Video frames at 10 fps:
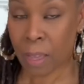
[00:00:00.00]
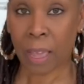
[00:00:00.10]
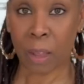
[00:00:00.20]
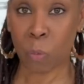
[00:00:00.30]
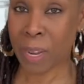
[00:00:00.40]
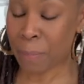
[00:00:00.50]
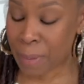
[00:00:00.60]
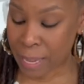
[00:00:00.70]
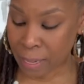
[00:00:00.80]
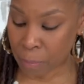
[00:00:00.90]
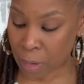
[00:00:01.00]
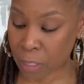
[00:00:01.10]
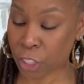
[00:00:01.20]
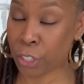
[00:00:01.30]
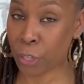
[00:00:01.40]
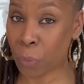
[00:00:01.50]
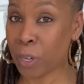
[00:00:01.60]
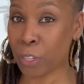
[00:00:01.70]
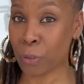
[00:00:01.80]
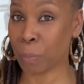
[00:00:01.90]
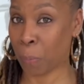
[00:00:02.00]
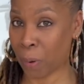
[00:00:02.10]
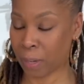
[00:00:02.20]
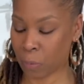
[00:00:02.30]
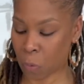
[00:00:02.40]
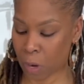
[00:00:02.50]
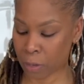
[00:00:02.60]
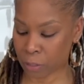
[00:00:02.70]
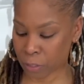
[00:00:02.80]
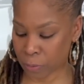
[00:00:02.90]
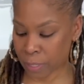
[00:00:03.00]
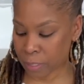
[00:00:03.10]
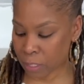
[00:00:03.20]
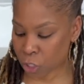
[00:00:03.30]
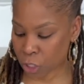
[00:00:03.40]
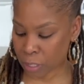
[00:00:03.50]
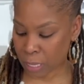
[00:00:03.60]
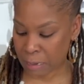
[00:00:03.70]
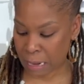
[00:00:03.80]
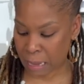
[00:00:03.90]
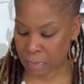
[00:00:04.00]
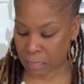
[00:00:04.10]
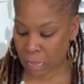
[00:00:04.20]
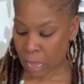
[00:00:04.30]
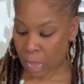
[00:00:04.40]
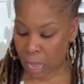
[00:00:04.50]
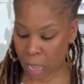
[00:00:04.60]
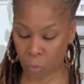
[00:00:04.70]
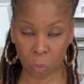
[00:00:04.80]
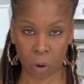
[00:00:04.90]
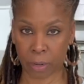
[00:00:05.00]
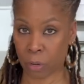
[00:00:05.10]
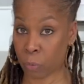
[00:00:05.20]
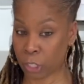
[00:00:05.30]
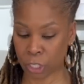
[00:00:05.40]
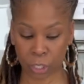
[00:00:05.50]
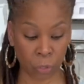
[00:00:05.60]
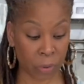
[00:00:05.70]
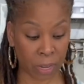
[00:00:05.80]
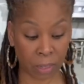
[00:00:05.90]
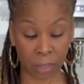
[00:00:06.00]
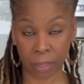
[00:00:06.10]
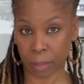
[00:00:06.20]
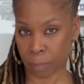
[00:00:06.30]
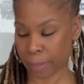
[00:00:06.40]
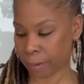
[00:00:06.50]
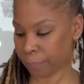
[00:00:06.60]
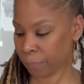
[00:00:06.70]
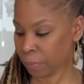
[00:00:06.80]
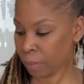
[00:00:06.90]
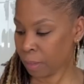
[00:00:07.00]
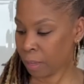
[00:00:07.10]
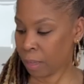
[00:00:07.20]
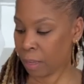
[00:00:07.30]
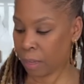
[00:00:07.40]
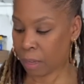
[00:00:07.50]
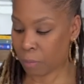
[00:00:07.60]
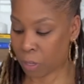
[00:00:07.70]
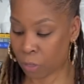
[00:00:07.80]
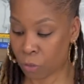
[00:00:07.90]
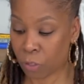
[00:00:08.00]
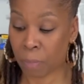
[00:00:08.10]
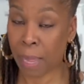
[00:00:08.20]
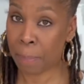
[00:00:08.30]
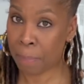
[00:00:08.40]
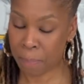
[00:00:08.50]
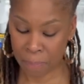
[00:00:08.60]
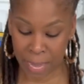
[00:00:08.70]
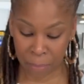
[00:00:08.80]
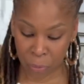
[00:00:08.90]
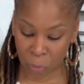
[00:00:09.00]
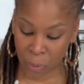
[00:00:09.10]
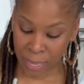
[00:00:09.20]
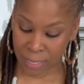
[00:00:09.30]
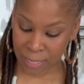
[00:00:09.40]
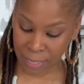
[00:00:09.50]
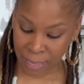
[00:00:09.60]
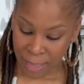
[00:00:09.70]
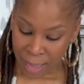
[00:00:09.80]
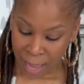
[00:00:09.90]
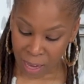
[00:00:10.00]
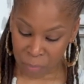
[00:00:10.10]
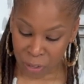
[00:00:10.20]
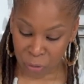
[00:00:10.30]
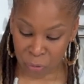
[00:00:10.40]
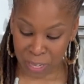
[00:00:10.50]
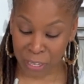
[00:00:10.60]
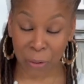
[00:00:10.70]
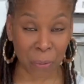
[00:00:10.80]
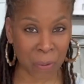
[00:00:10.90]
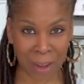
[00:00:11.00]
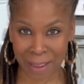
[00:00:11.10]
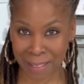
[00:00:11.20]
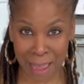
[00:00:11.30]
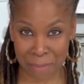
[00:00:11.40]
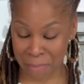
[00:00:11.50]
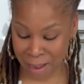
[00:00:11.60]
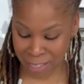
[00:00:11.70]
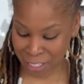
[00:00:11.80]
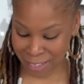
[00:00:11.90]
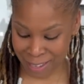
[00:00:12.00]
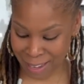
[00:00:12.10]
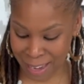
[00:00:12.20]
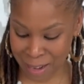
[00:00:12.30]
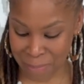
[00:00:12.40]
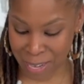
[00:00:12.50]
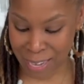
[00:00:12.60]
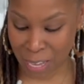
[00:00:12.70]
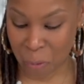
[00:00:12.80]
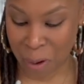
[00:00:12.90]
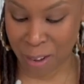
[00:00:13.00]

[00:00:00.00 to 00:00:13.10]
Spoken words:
And when making matcha, you don't want to use boiling water. So this is just a nice hot water. We're just doing a little bit. I'm gonna use my bamboo whisk and I'm gonna really grind that matcha in because I wanna